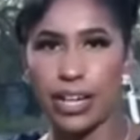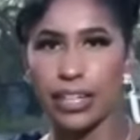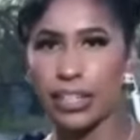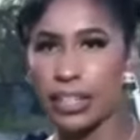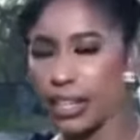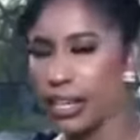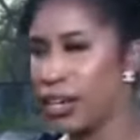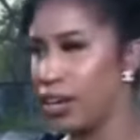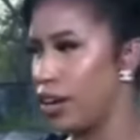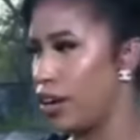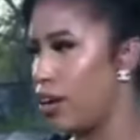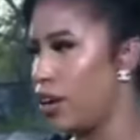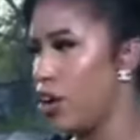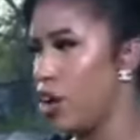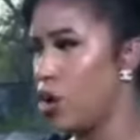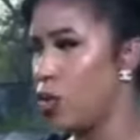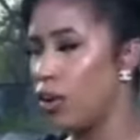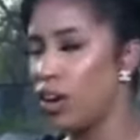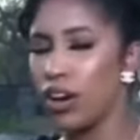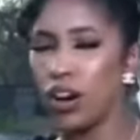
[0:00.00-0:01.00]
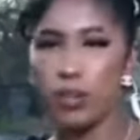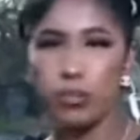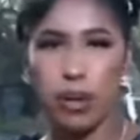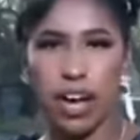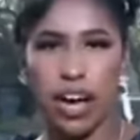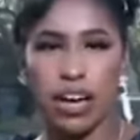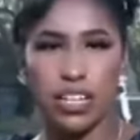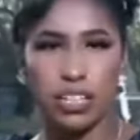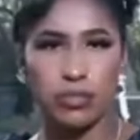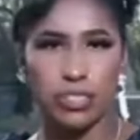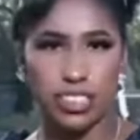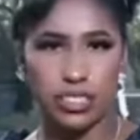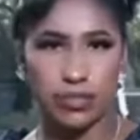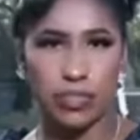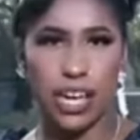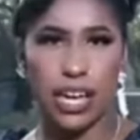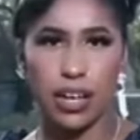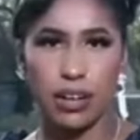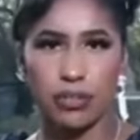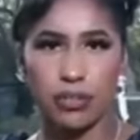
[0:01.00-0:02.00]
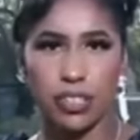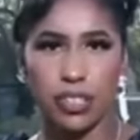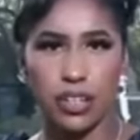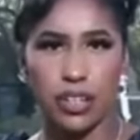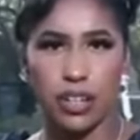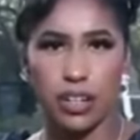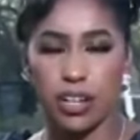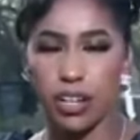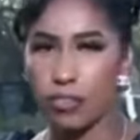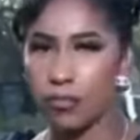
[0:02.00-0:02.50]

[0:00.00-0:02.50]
right here where her body was found.